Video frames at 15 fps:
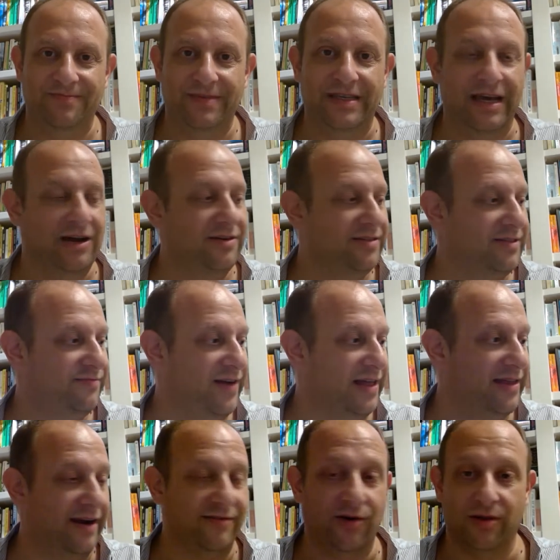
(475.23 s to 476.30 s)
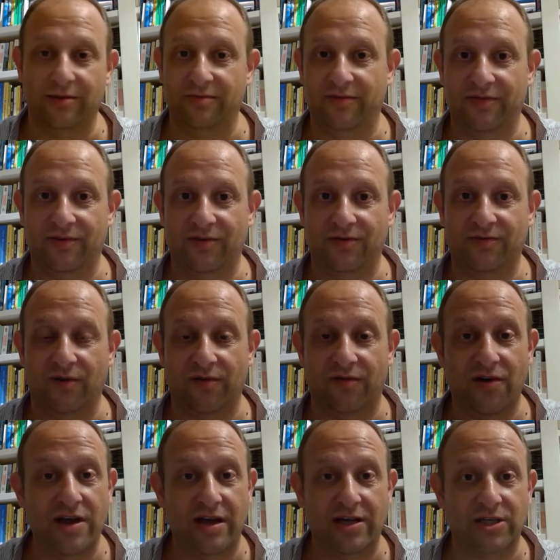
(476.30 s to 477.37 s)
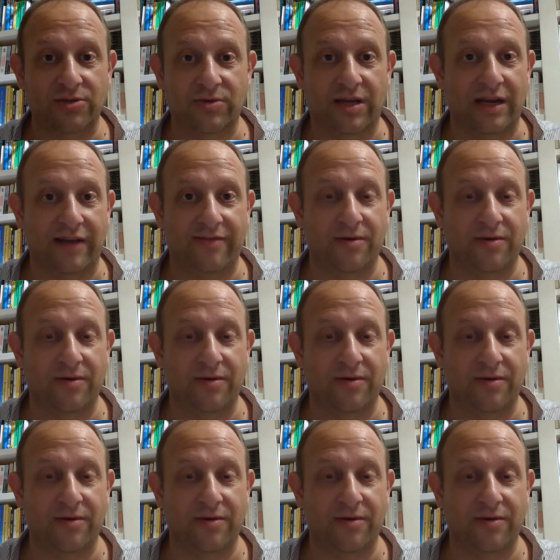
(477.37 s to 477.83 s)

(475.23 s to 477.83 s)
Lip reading: the fact that I've got them for free because she was going to give them away